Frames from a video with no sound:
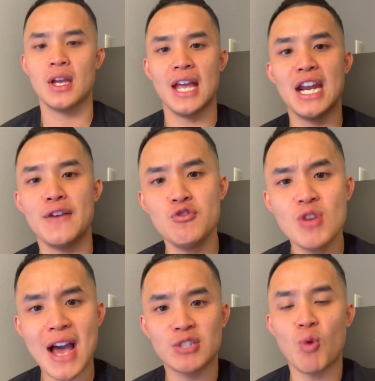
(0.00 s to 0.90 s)
And if you
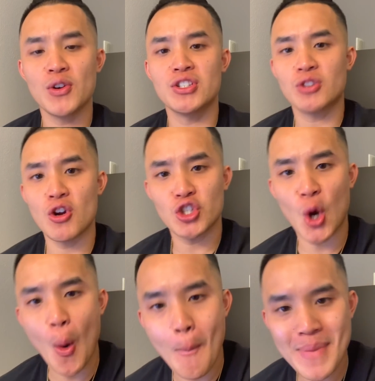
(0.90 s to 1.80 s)
guys want to start your
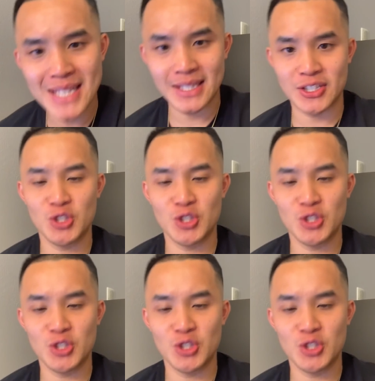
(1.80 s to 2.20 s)
own business,